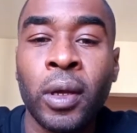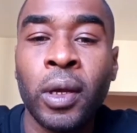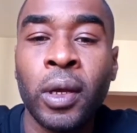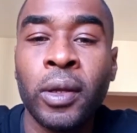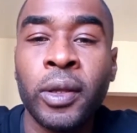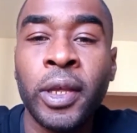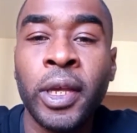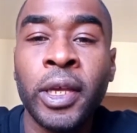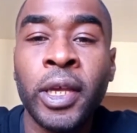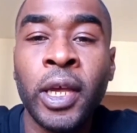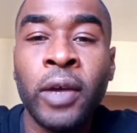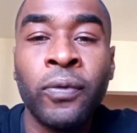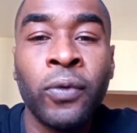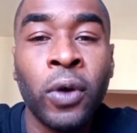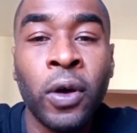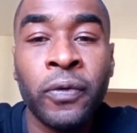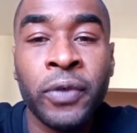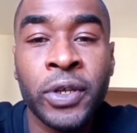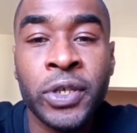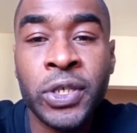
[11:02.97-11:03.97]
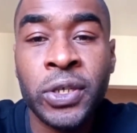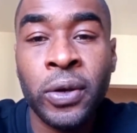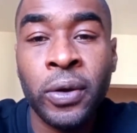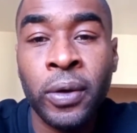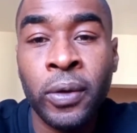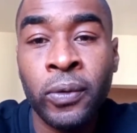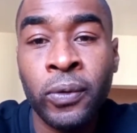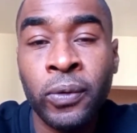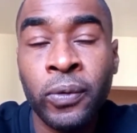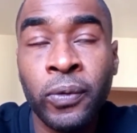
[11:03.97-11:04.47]
They give off a
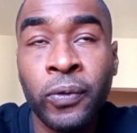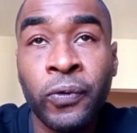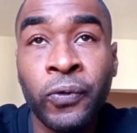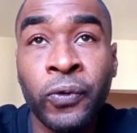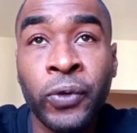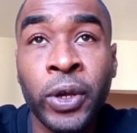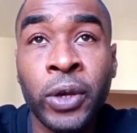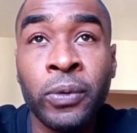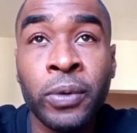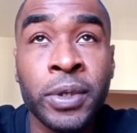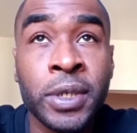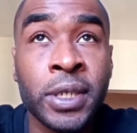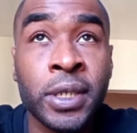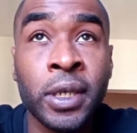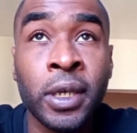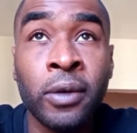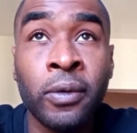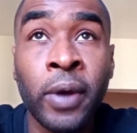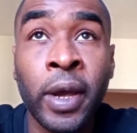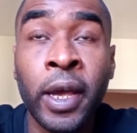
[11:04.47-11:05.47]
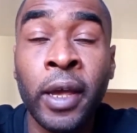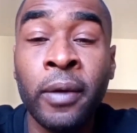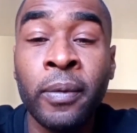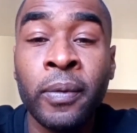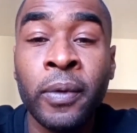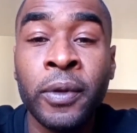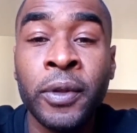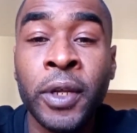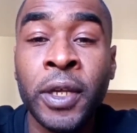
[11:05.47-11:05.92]
certain frequency, right?